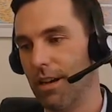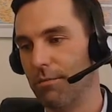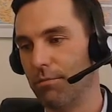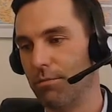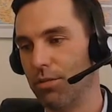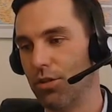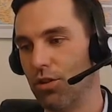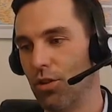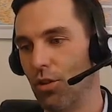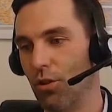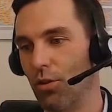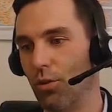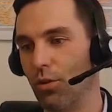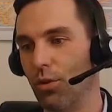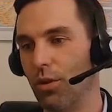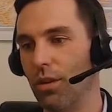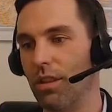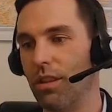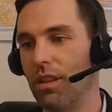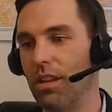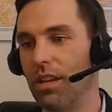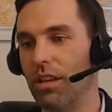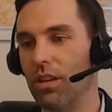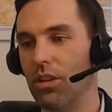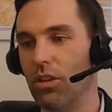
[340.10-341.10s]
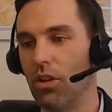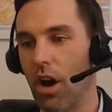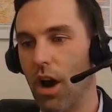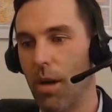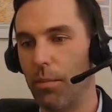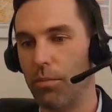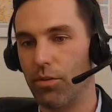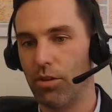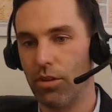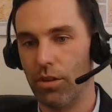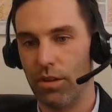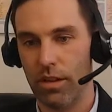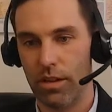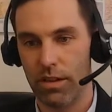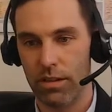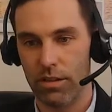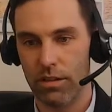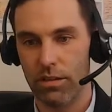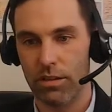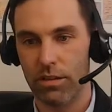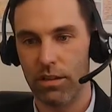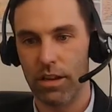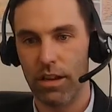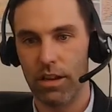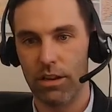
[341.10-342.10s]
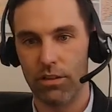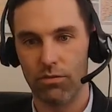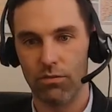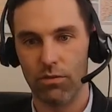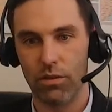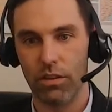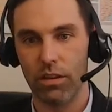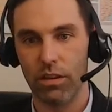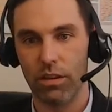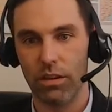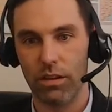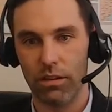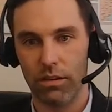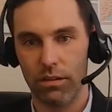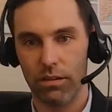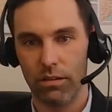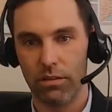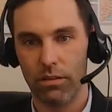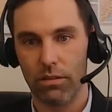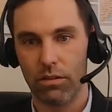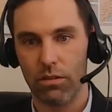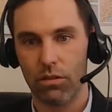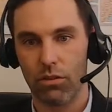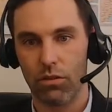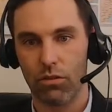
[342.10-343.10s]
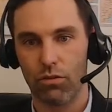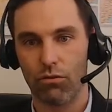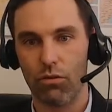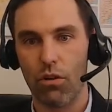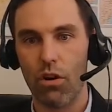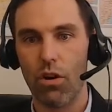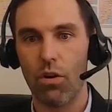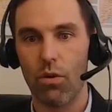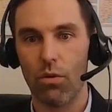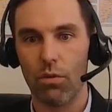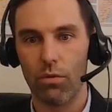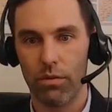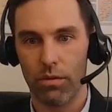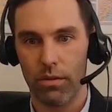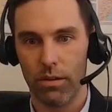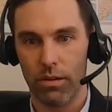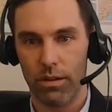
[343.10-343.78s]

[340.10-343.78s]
So the adoption has really grown.